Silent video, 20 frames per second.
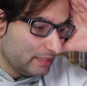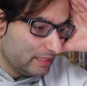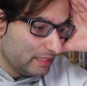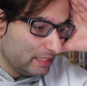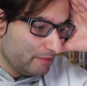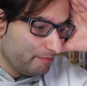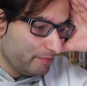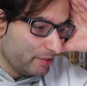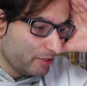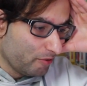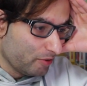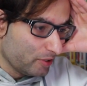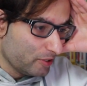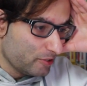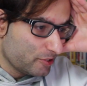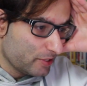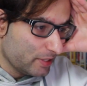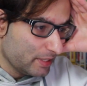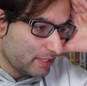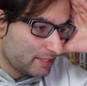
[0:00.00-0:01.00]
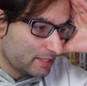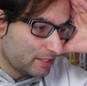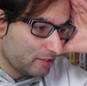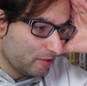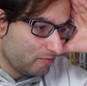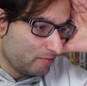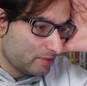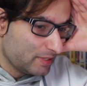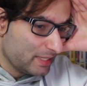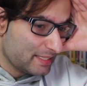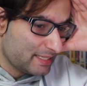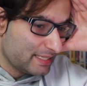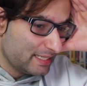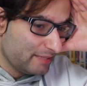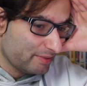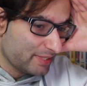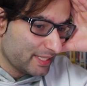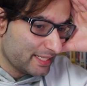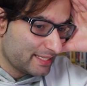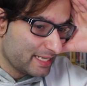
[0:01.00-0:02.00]
Demonology. Let's see
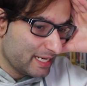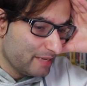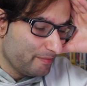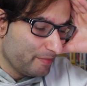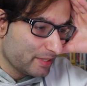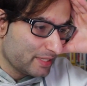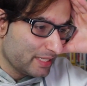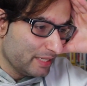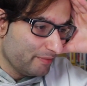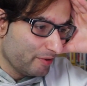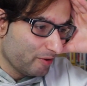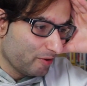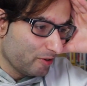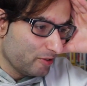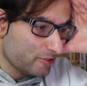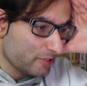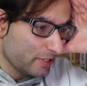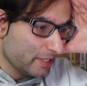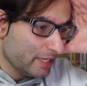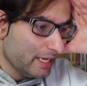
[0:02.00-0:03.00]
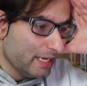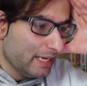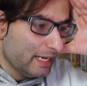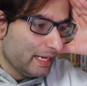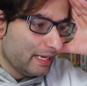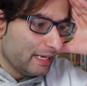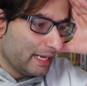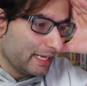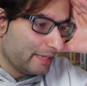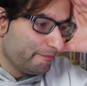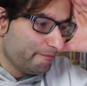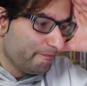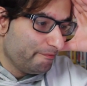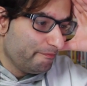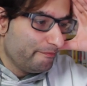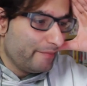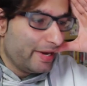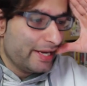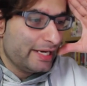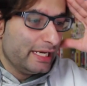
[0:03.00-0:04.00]
what they say about demonology. Like
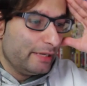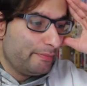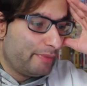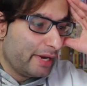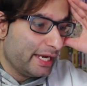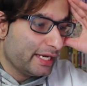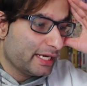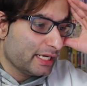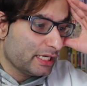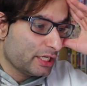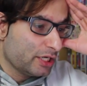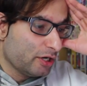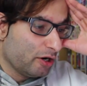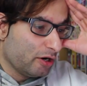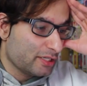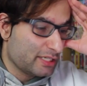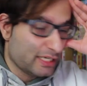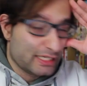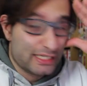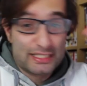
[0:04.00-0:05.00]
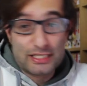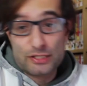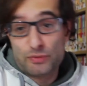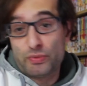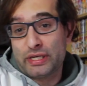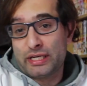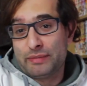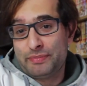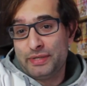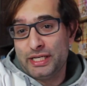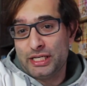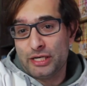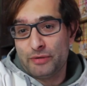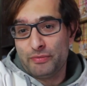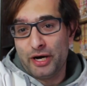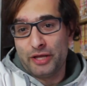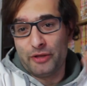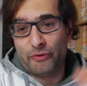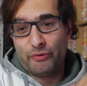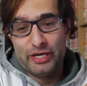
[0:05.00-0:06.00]
many pagan gods, and this is Wikipedia,
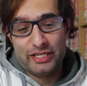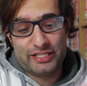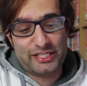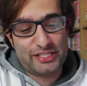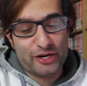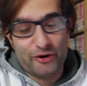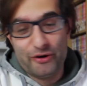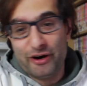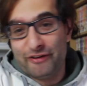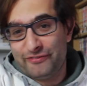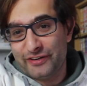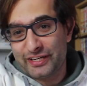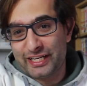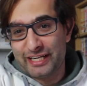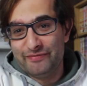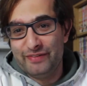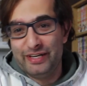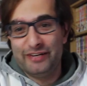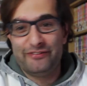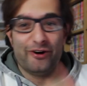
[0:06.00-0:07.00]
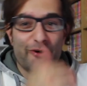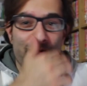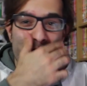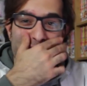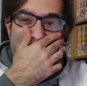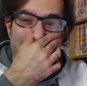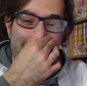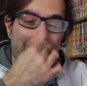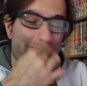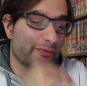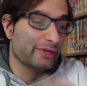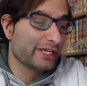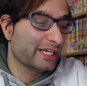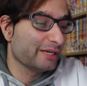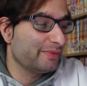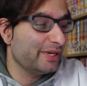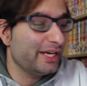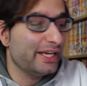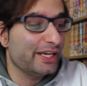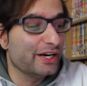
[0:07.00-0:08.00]
by the way, so forgive me for reading from
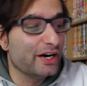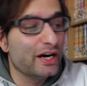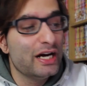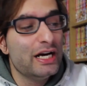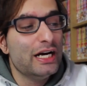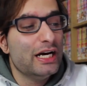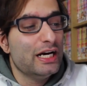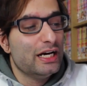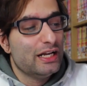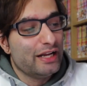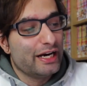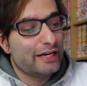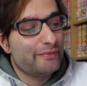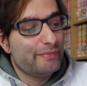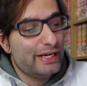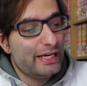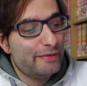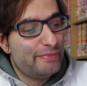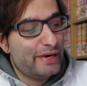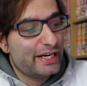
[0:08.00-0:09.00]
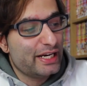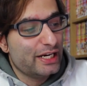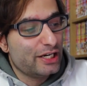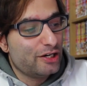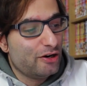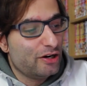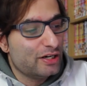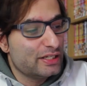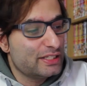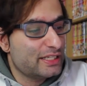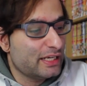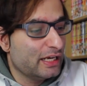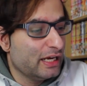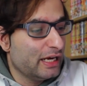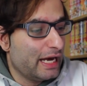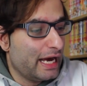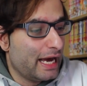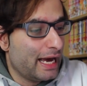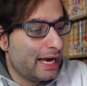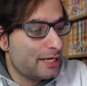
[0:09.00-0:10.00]
Wikipedia. Like many pagan gods,
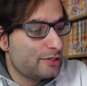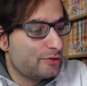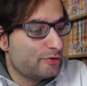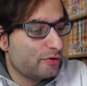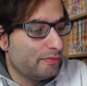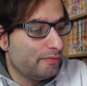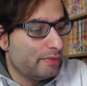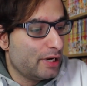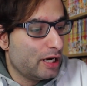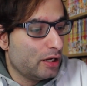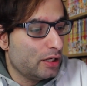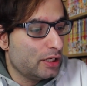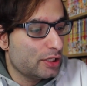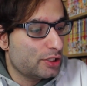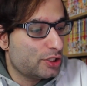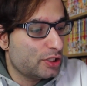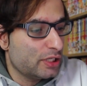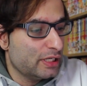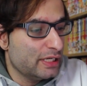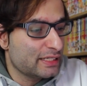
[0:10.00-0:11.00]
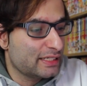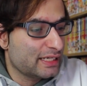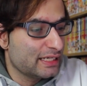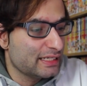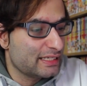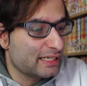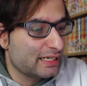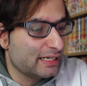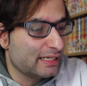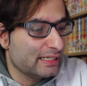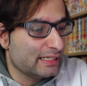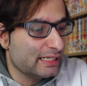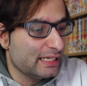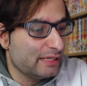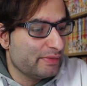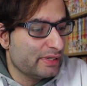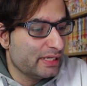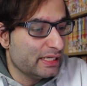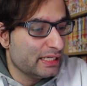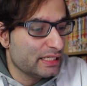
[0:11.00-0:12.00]
Adramelchi is considered a
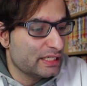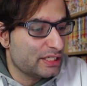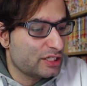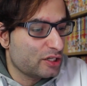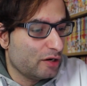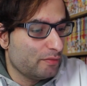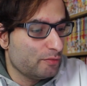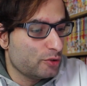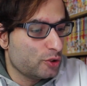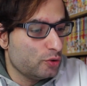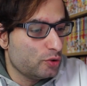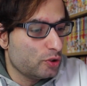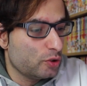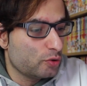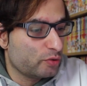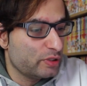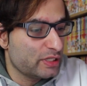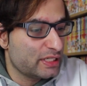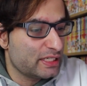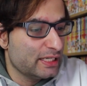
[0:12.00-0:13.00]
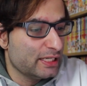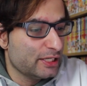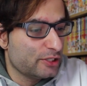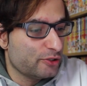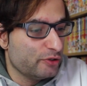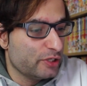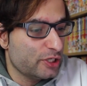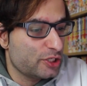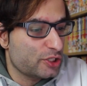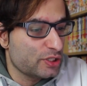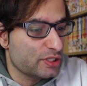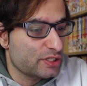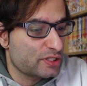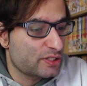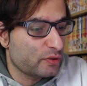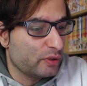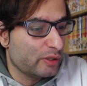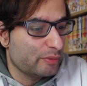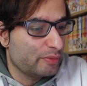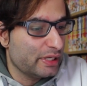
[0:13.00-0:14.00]
demon in some Judeo-Christian traditions.
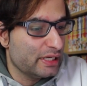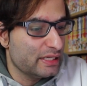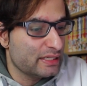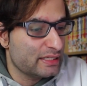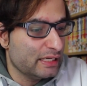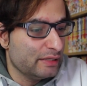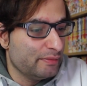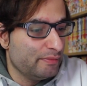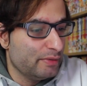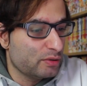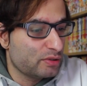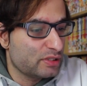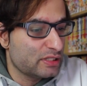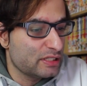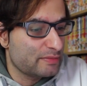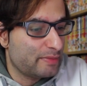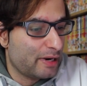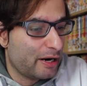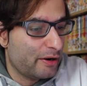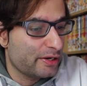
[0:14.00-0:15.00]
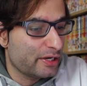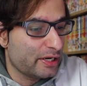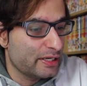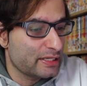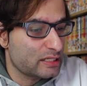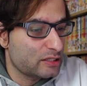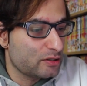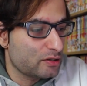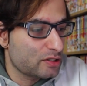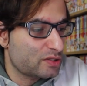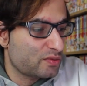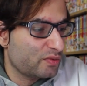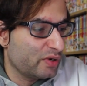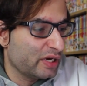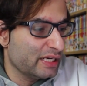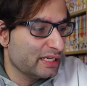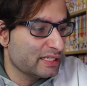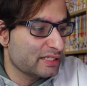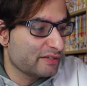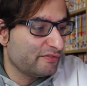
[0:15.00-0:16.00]
So he appears in Milton's Paradise Lost, where
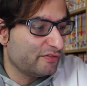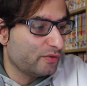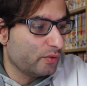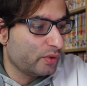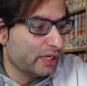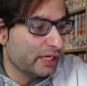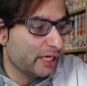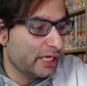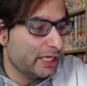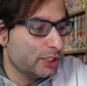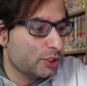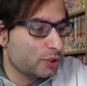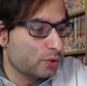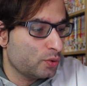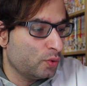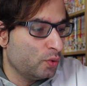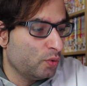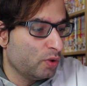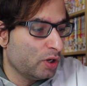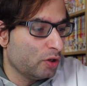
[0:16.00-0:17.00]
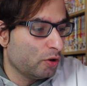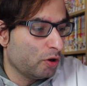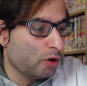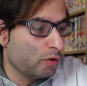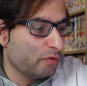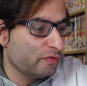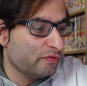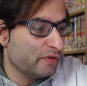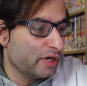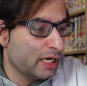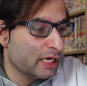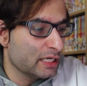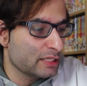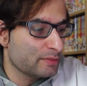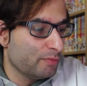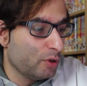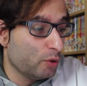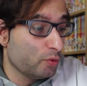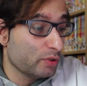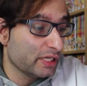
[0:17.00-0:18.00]
he is a fallen angel who, along with
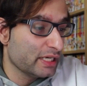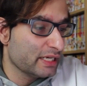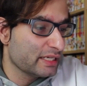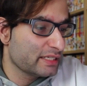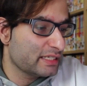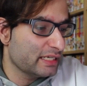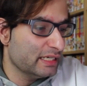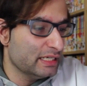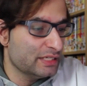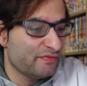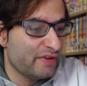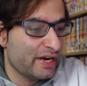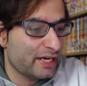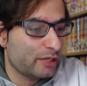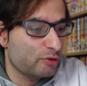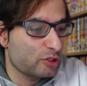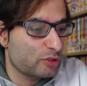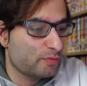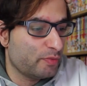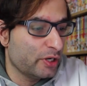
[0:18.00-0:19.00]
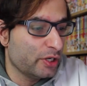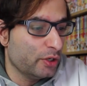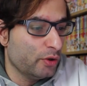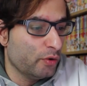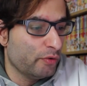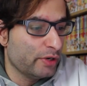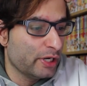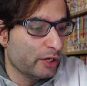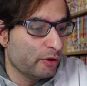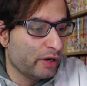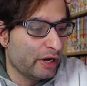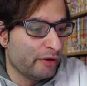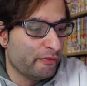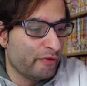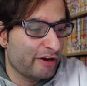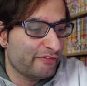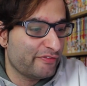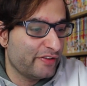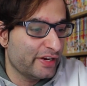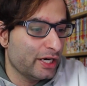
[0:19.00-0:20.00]
Asmodeus, is vanquished by Uriel and
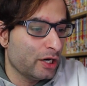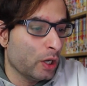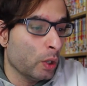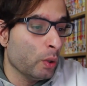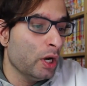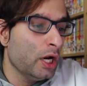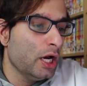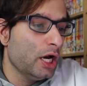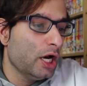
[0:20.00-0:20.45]
Raphael.